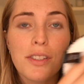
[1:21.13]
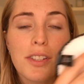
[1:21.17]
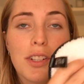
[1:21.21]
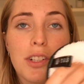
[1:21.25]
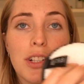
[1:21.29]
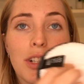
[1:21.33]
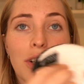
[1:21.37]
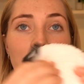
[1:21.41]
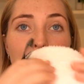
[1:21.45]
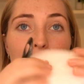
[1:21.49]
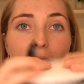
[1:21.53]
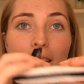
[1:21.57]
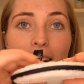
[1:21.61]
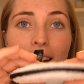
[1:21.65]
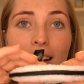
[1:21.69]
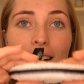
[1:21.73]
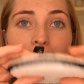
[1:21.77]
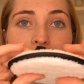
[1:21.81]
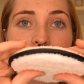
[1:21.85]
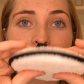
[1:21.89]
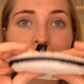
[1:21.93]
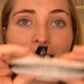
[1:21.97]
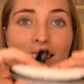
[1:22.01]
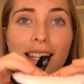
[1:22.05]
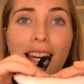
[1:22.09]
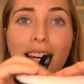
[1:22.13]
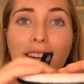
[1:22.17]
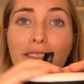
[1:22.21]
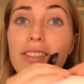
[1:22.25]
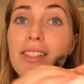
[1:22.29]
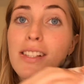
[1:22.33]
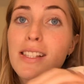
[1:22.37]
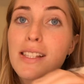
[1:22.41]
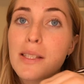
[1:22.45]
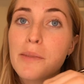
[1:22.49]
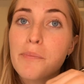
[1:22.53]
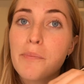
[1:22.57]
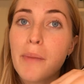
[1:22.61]
you know that it does have a
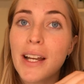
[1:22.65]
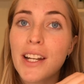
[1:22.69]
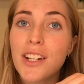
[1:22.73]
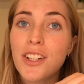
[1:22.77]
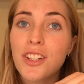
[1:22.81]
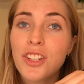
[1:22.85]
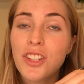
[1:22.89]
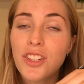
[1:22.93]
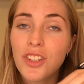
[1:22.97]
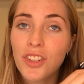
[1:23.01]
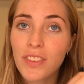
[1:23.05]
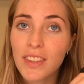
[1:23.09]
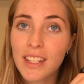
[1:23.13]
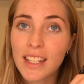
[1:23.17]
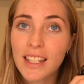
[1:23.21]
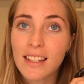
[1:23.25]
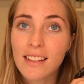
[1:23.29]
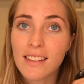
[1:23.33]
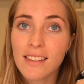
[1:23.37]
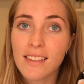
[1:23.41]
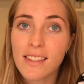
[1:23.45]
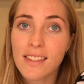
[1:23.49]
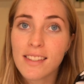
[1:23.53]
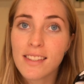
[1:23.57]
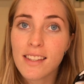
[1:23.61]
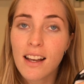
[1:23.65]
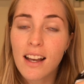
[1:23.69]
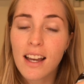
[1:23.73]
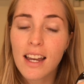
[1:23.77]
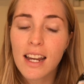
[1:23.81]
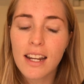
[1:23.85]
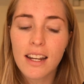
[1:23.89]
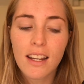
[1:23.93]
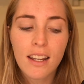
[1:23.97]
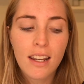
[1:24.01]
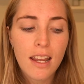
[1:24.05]
sponge on the inside.